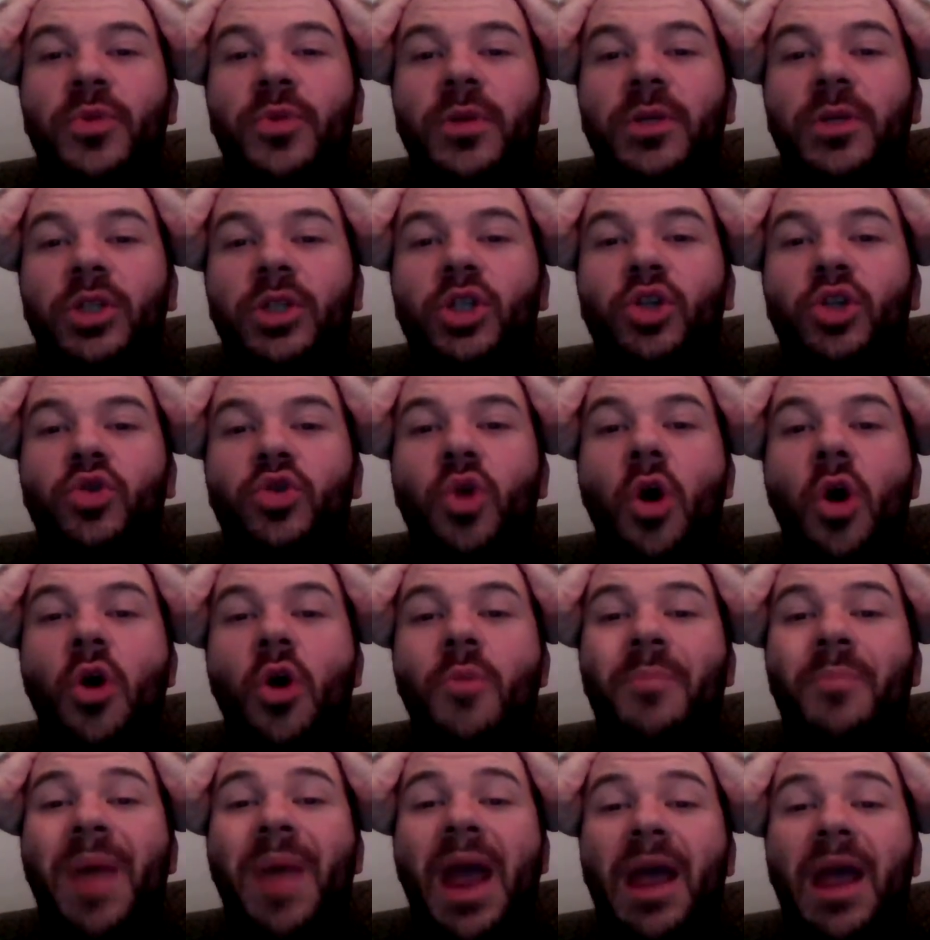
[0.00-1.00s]

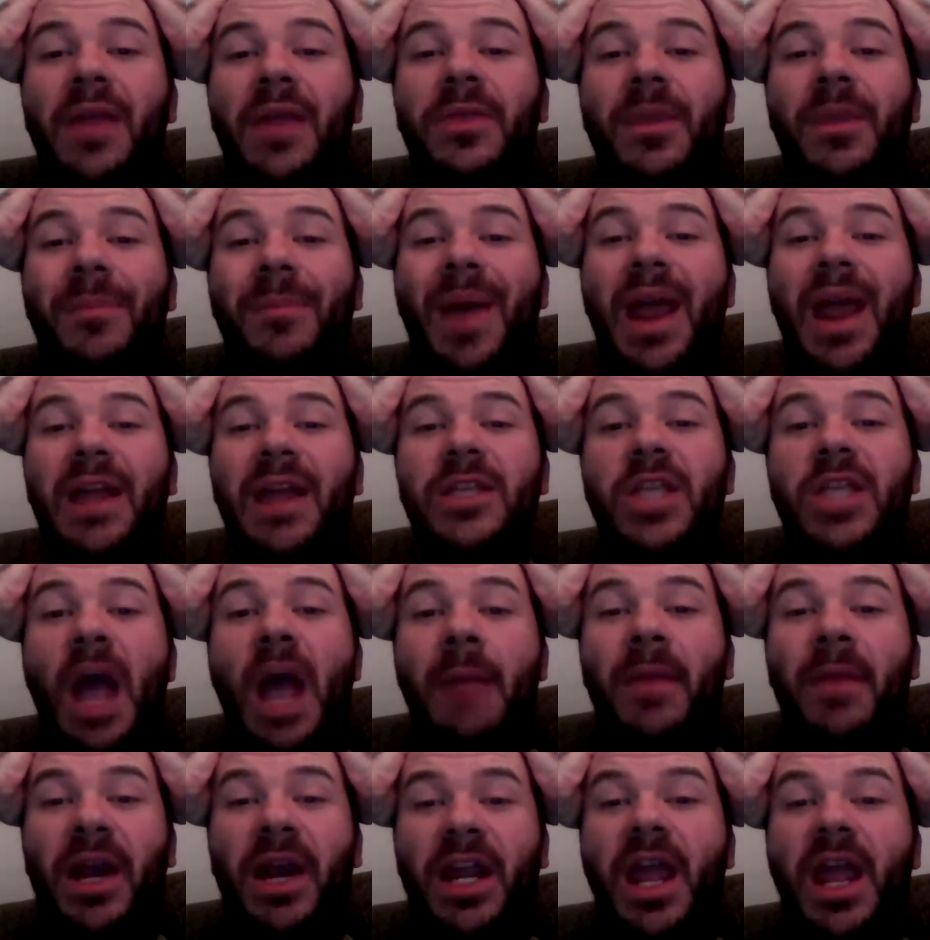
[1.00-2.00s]
the
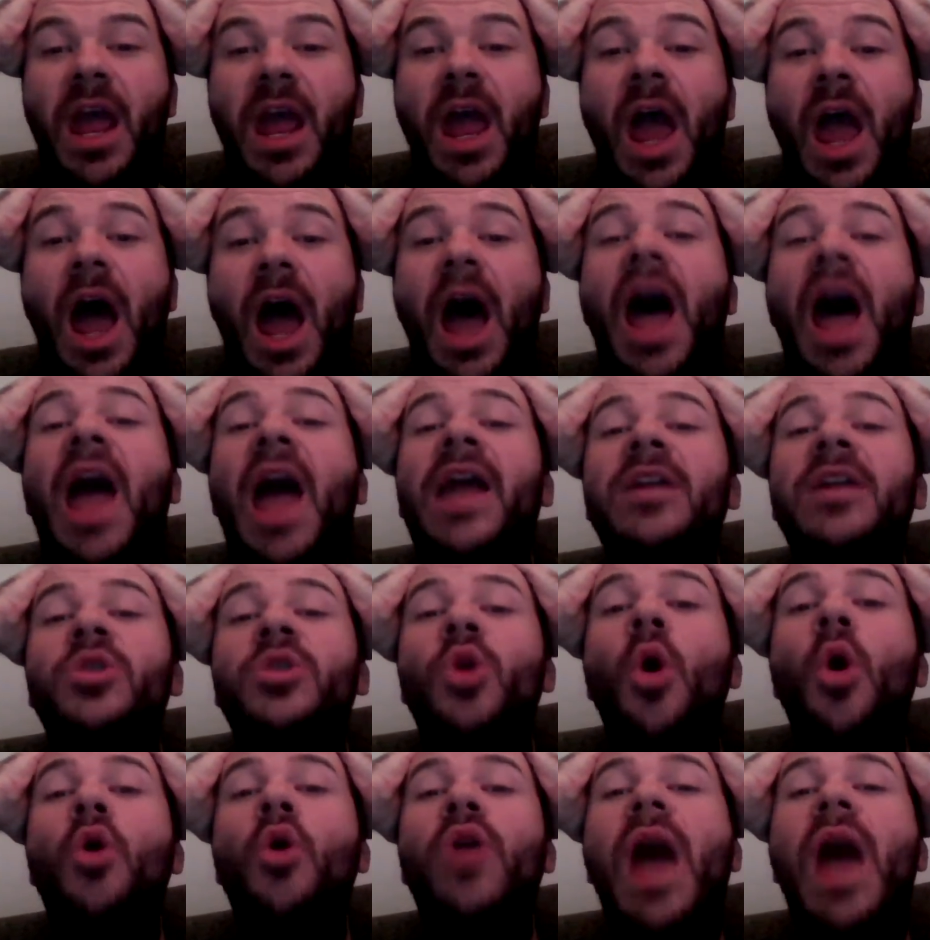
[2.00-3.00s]
pandemic. I
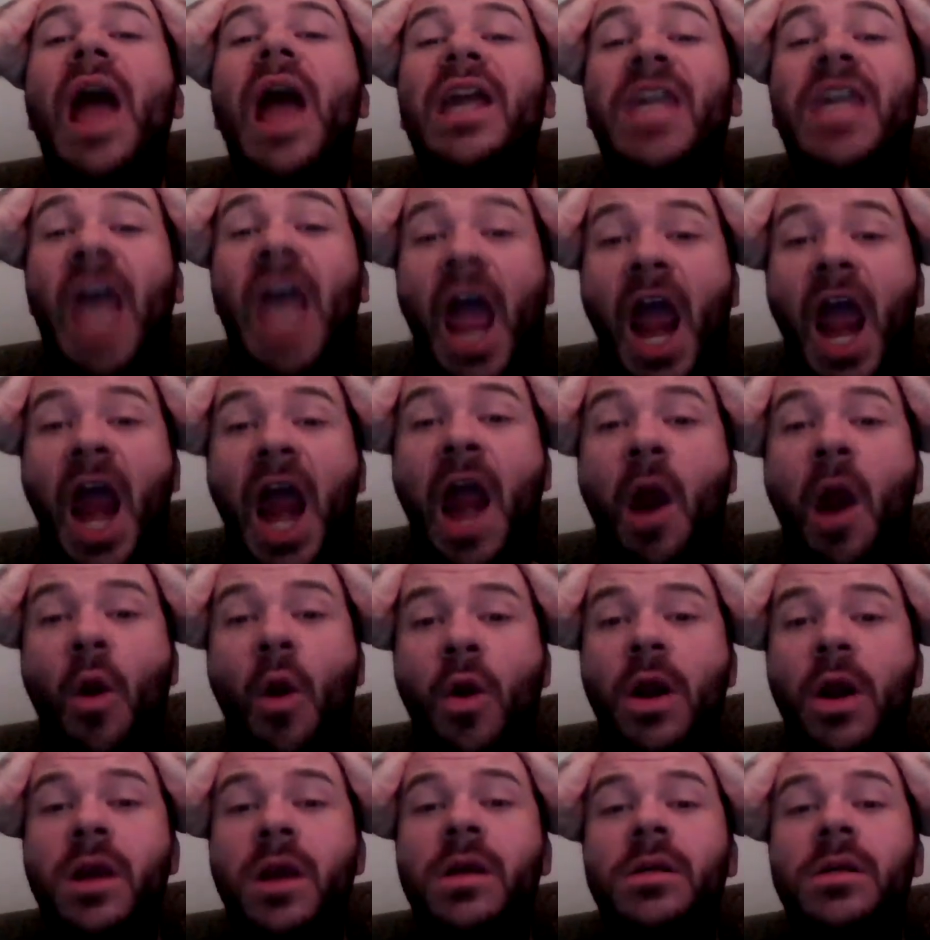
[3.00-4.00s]
do not care